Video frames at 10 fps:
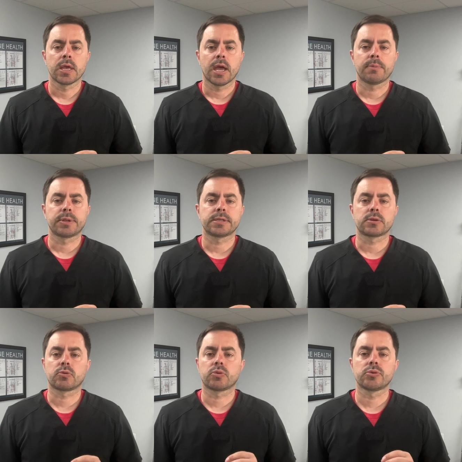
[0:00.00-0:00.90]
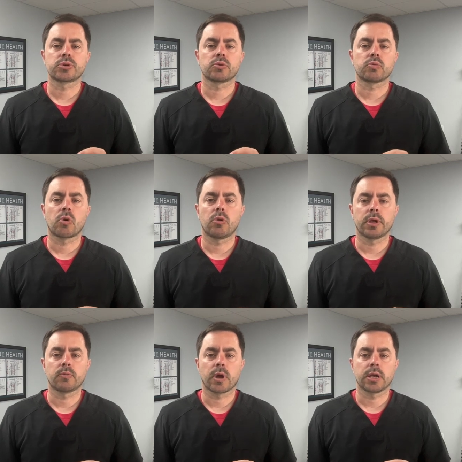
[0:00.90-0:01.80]
It plays a crucial role
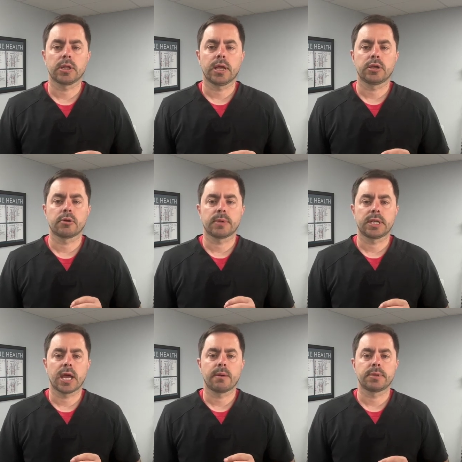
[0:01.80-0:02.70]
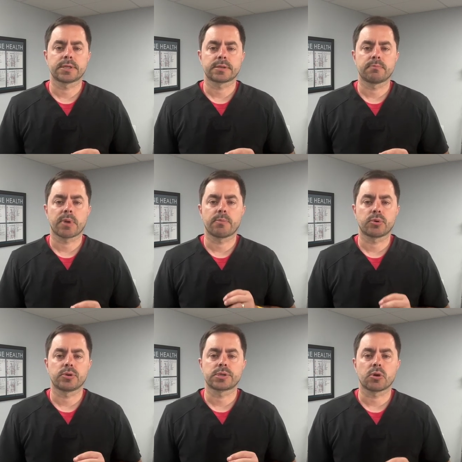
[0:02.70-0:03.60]
in regulating your metabolism by
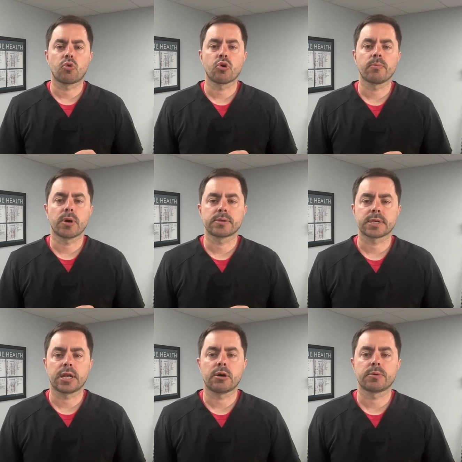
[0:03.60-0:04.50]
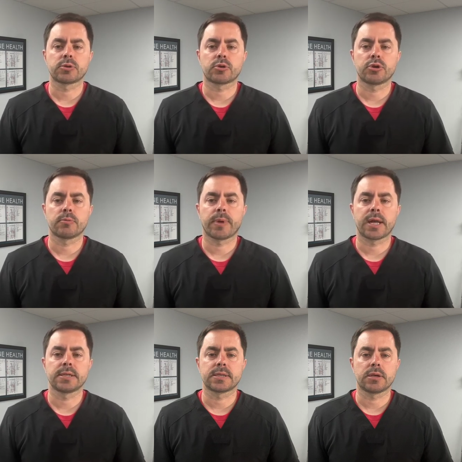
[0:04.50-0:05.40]
producing hormones that help control your
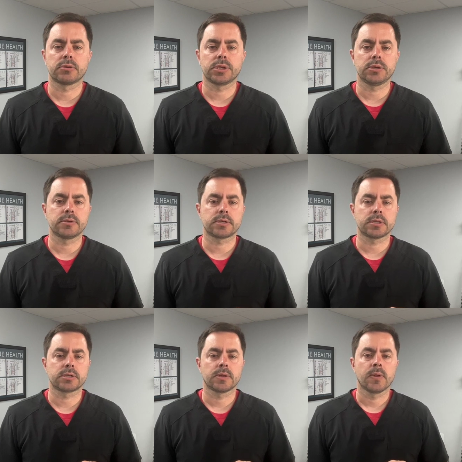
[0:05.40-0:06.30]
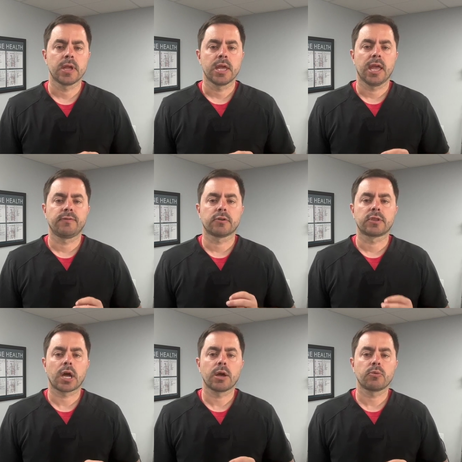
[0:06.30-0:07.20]
body's energy usage. If your
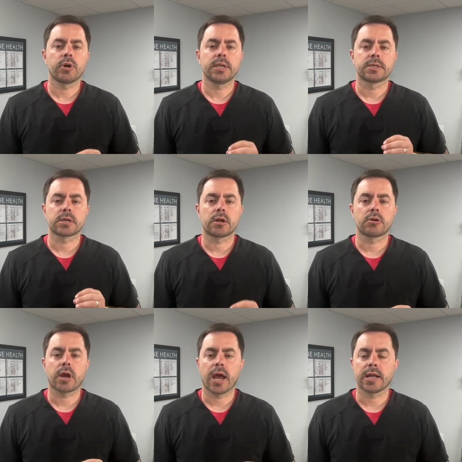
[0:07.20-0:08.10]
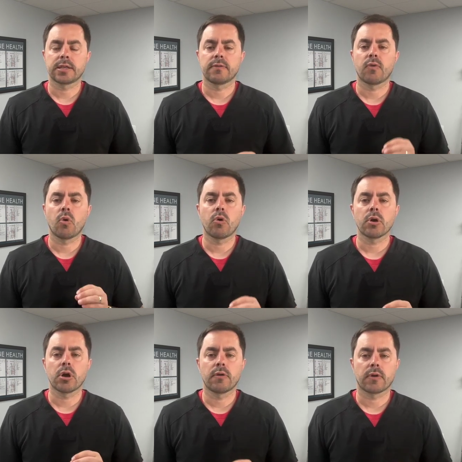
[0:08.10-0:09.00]
thyroid is underactive
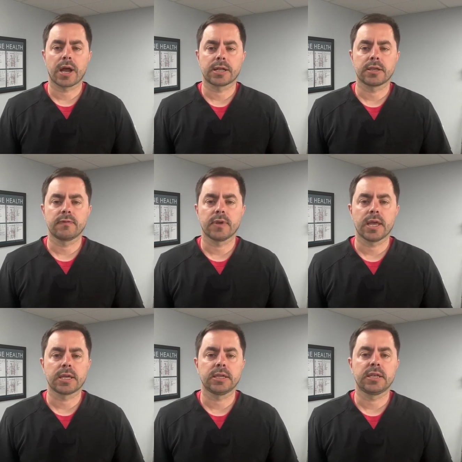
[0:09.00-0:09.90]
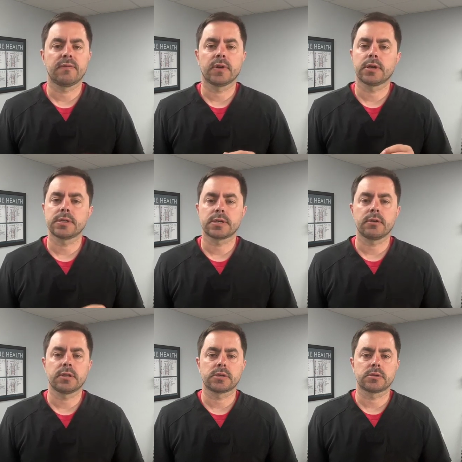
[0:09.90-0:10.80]
or overactive, it can lead to various
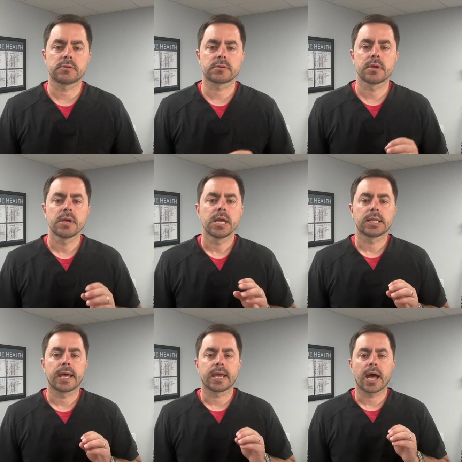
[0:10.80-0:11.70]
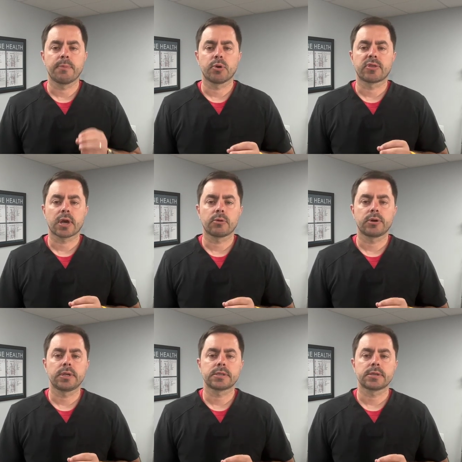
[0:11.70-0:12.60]
health issues like
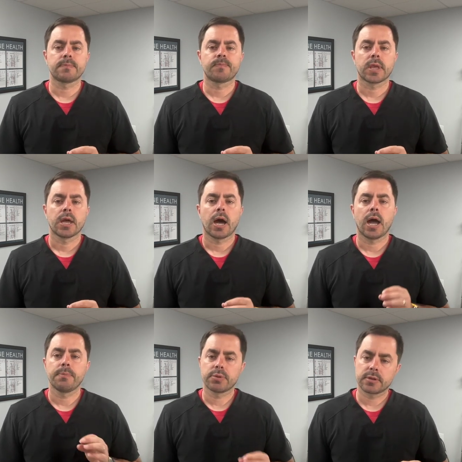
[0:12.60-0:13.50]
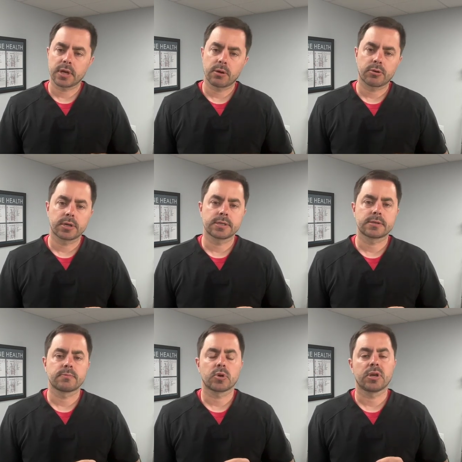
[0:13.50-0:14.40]
hypothyroidism,
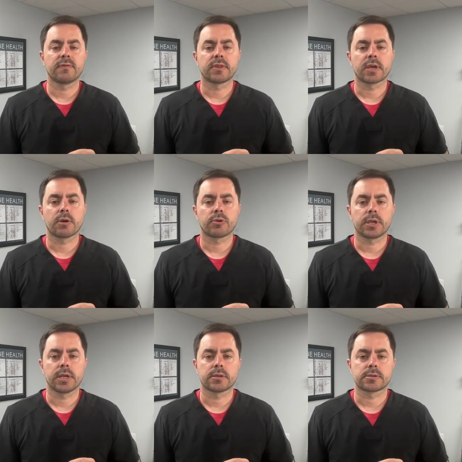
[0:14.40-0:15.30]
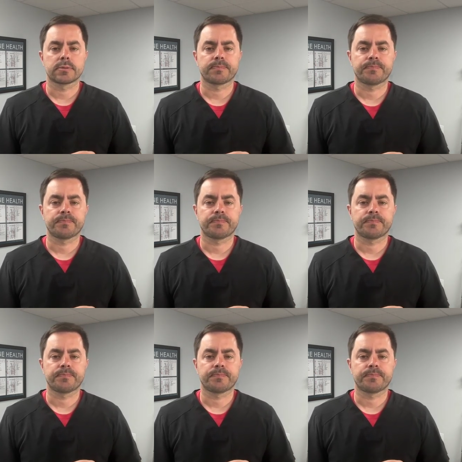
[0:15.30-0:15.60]
hyperthyroidism, or even thyroid cancer.